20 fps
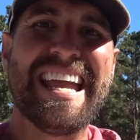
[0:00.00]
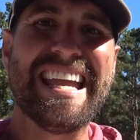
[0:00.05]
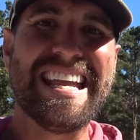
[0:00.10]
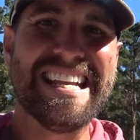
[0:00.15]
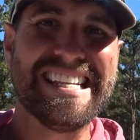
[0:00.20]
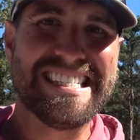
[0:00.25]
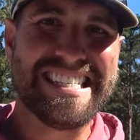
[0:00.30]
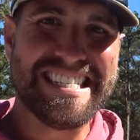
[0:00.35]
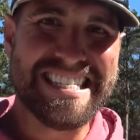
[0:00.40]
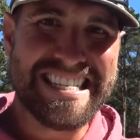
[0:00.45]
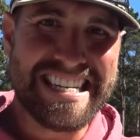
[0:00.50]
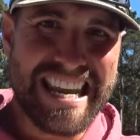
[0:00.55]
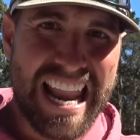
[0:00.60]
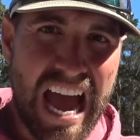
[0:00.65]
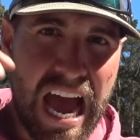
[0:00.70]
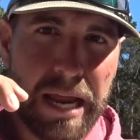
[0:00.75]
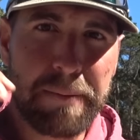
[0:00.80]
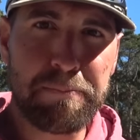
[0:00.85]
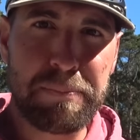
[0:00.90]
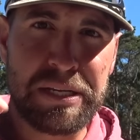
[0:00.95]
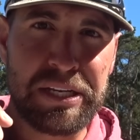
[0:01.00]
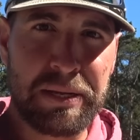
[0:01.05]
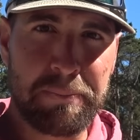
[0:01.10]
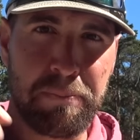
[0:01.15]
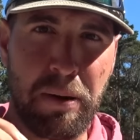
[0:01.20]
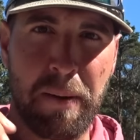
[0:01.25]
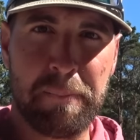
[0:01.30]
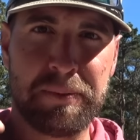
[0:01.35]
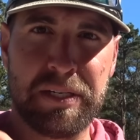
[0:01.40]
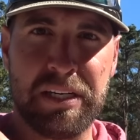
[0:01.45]
is not being
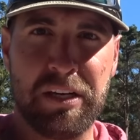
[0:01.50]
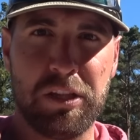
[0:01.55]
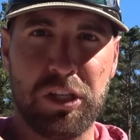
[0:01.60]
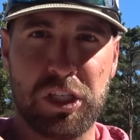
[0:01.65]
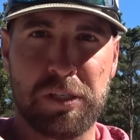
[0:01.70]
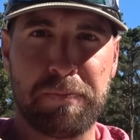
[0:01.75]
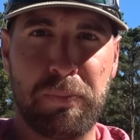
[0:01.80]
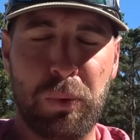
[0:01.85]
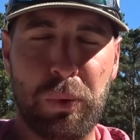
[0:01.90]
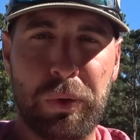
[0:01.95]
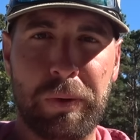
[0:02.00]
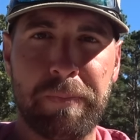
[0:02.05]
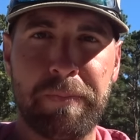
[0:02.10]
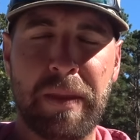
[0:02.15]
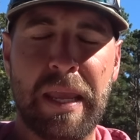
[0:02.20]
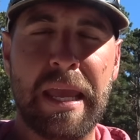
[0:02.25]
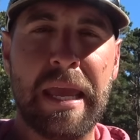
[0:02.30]
pumped into the sport.